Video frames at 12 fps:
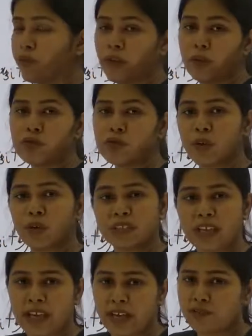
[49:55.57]
values because
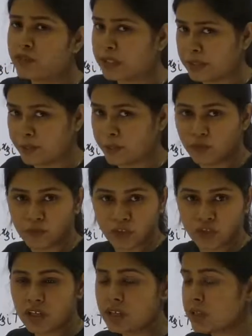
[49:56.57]
I have three input
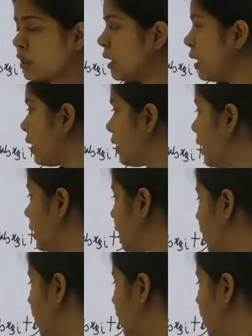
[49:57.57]
features, right?